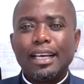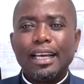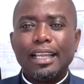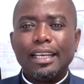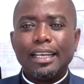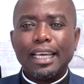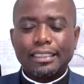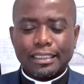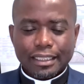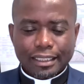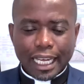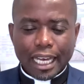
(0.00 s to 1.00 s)
and
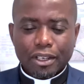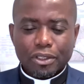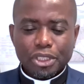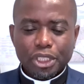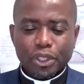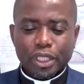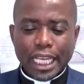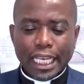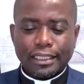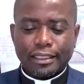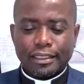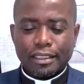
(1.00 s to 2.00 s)
let down your
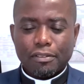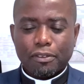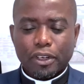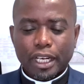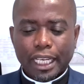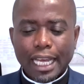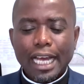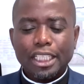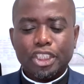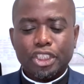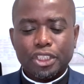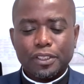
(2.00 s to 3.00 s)
net for a
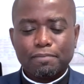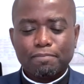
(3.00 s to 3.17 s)
catch."